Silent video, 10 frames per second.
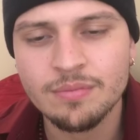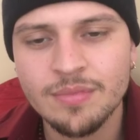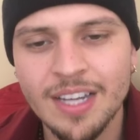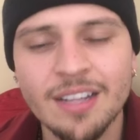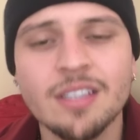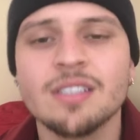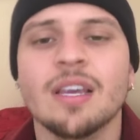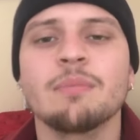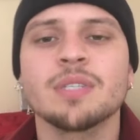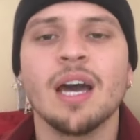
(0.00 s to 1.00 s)
And at the
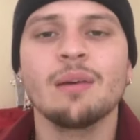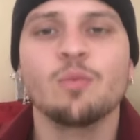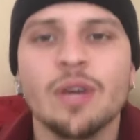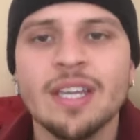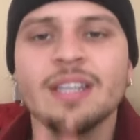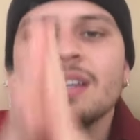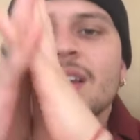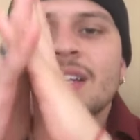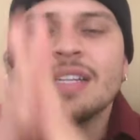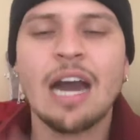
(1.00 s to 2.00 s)
same time, we
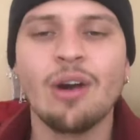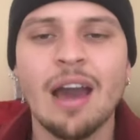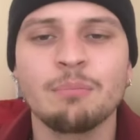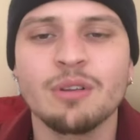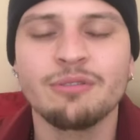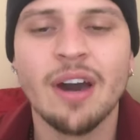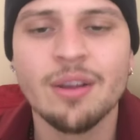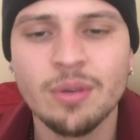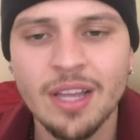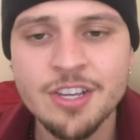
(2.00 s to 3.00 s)
now amplify
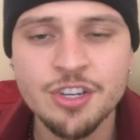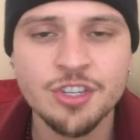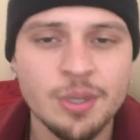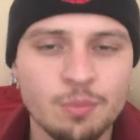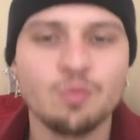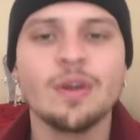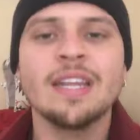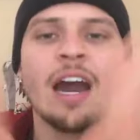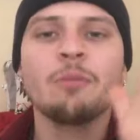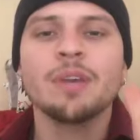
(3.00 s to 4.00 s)
in relationship. We
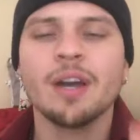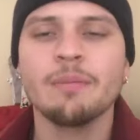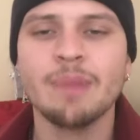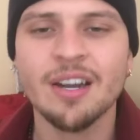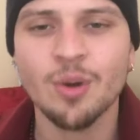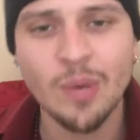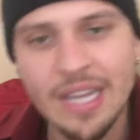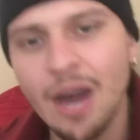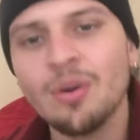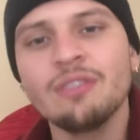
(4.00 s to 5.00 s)
now become better. We
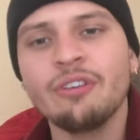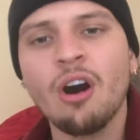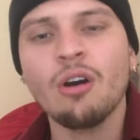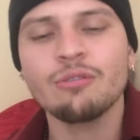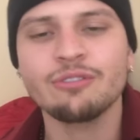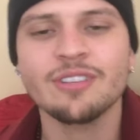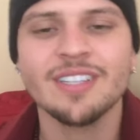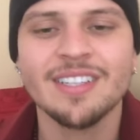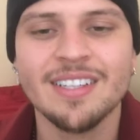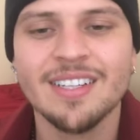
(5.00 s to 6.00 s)
now evolve.
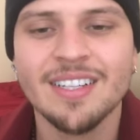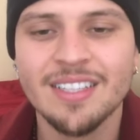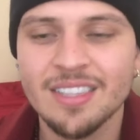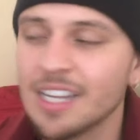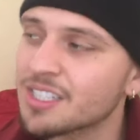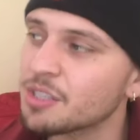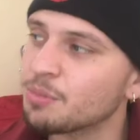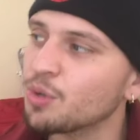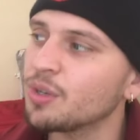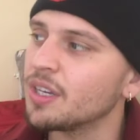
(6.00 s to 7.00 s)
That's the
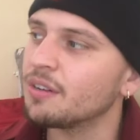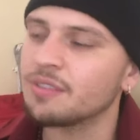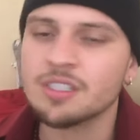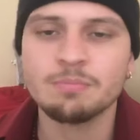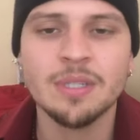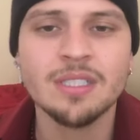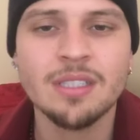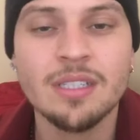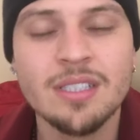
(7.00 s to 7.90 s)
beauty of this business.